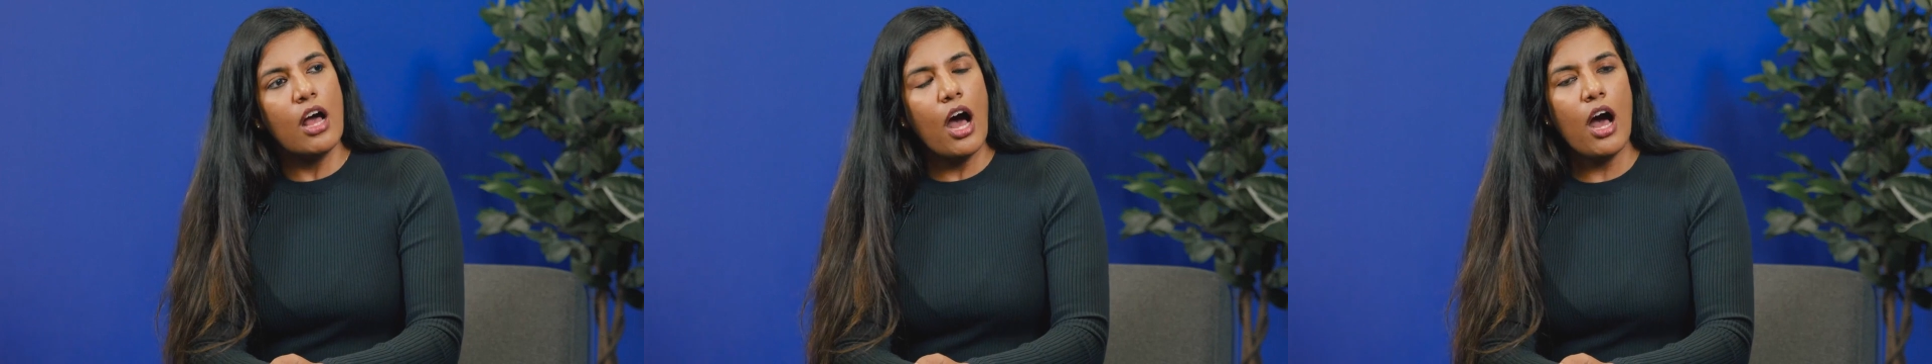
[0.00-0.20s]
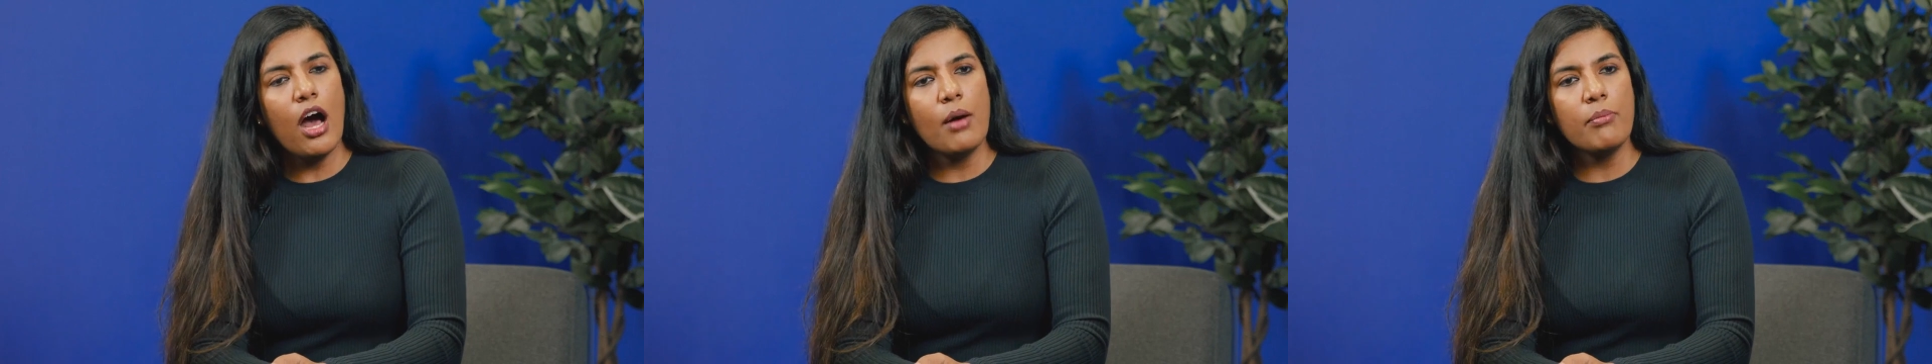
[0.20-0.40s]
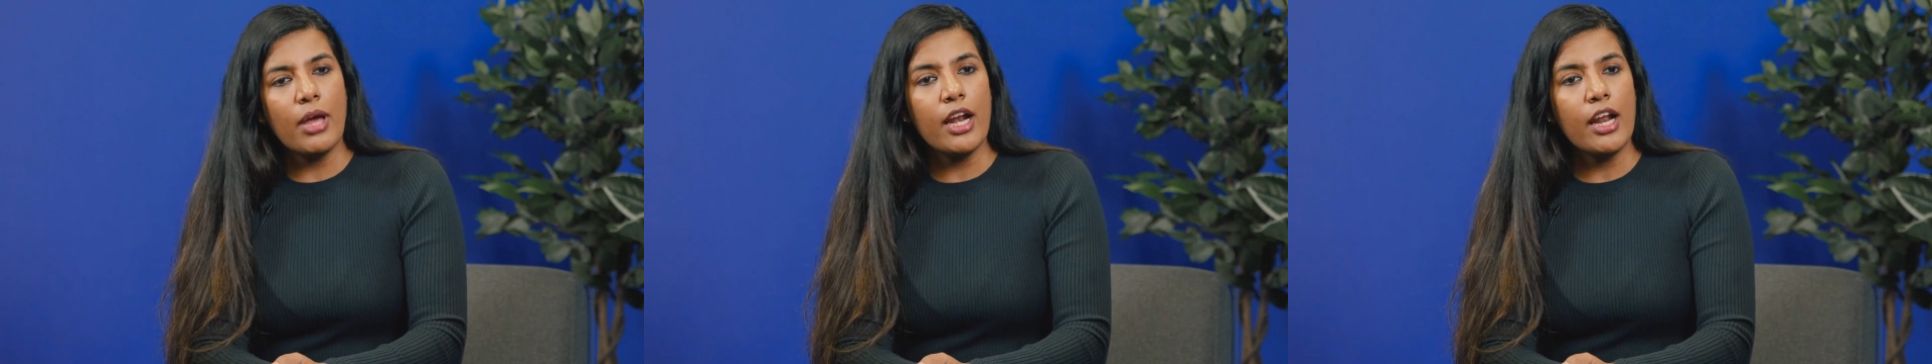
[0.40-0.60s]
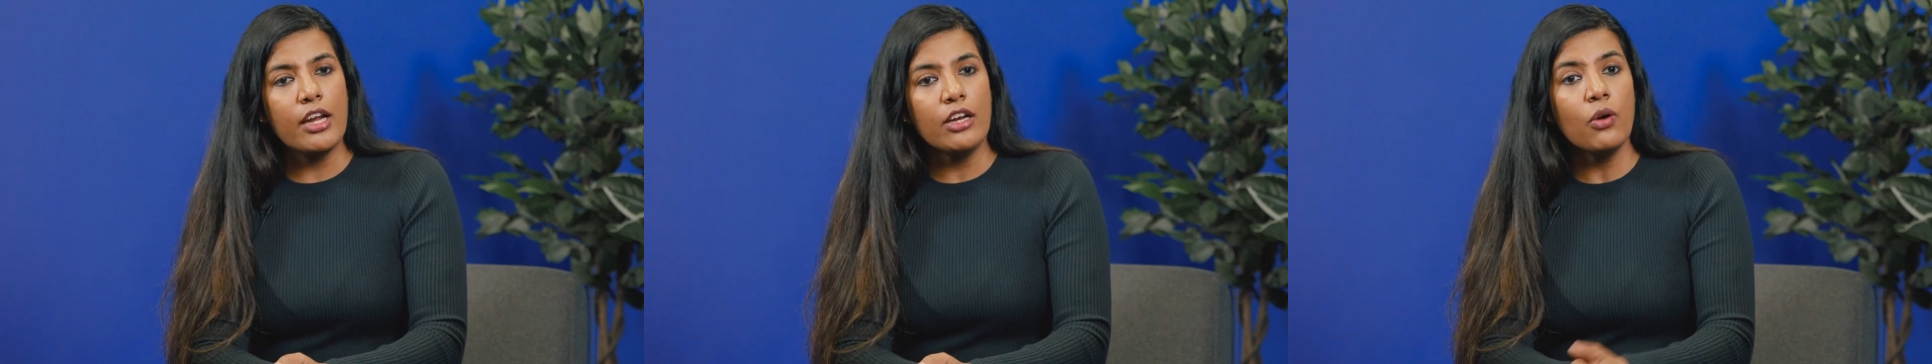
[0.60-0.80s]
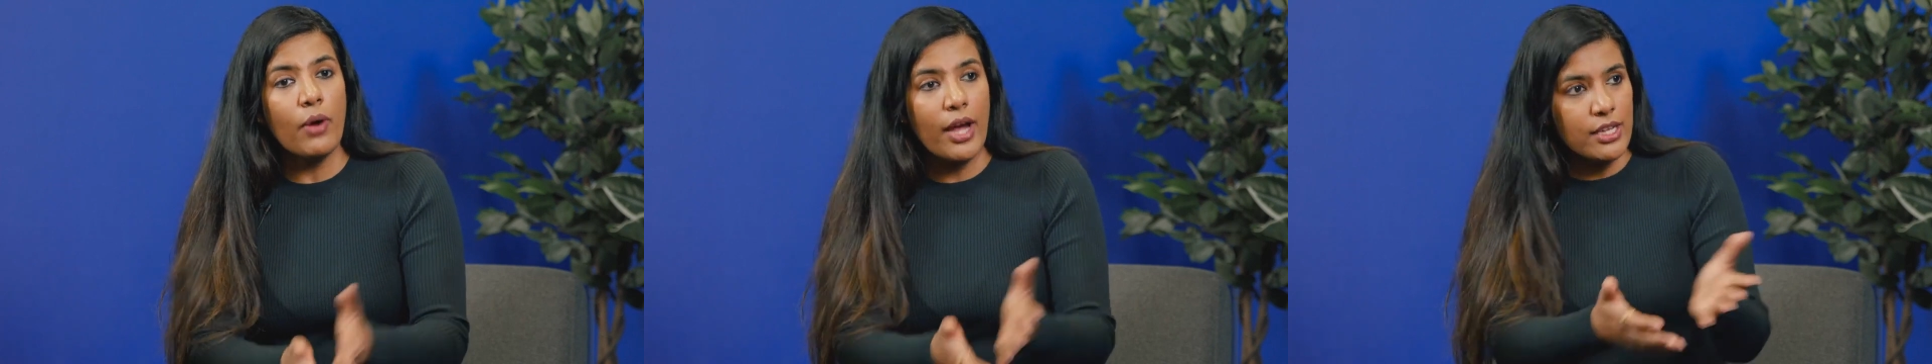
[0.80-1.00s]
Um, and I
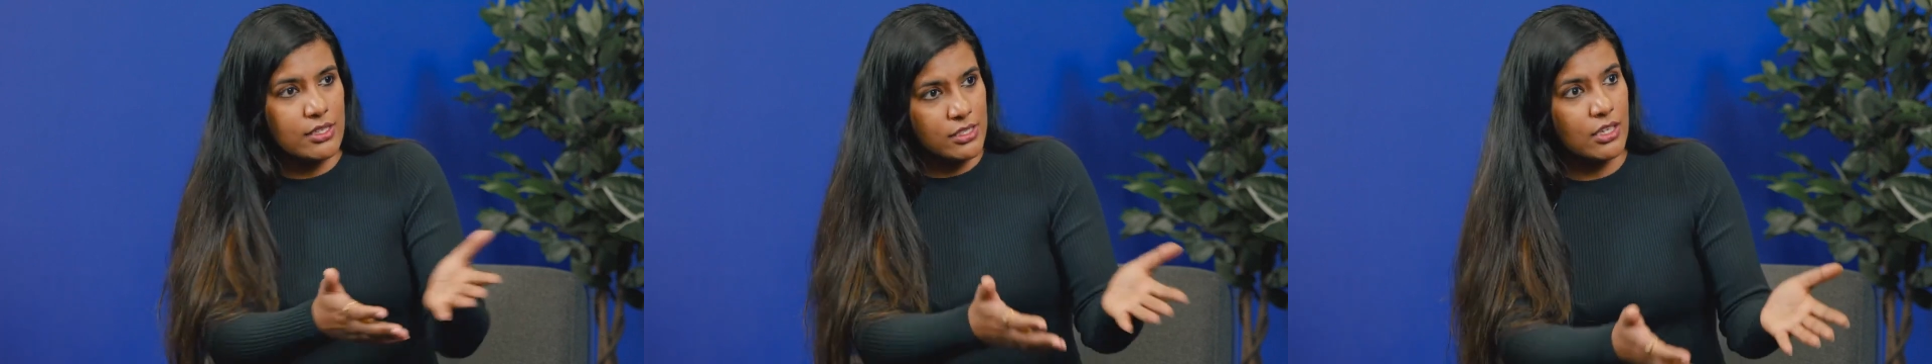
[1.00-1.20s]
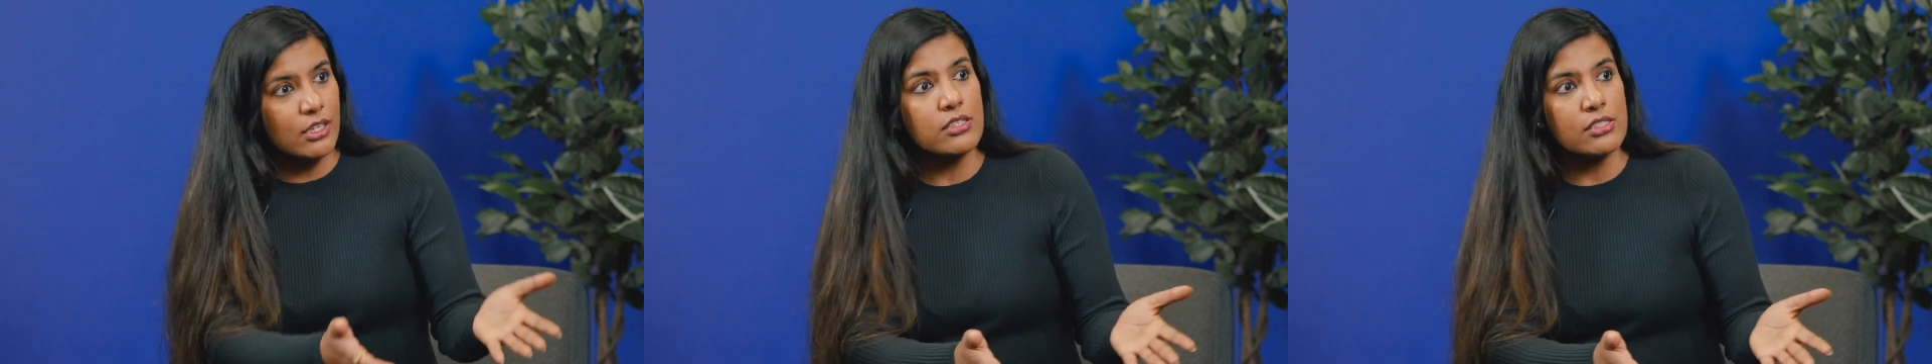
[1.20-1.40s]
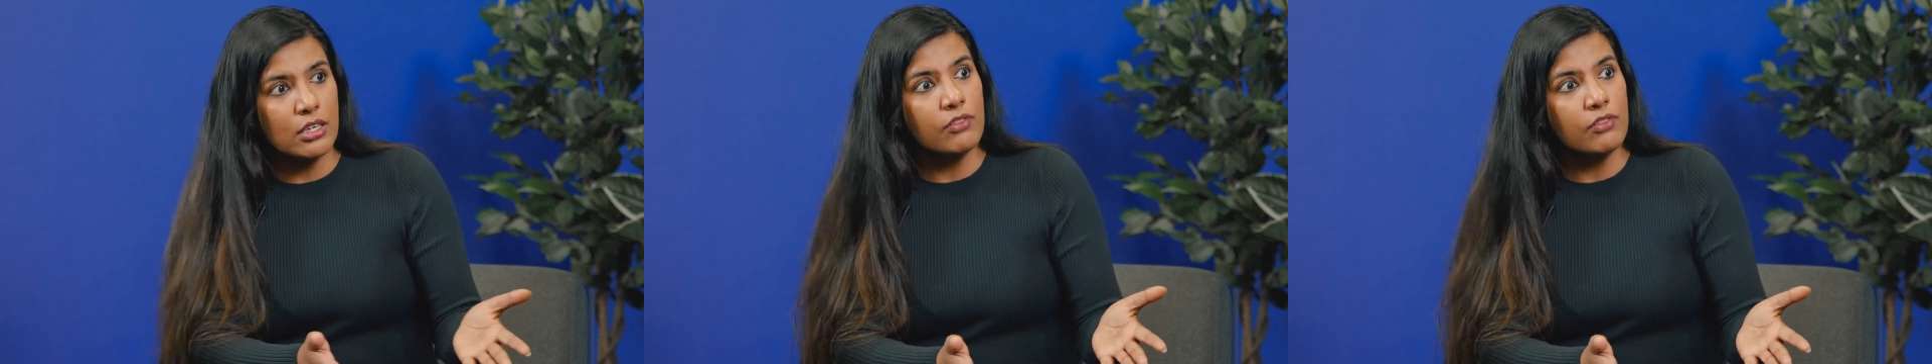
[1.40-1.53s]
know HCL's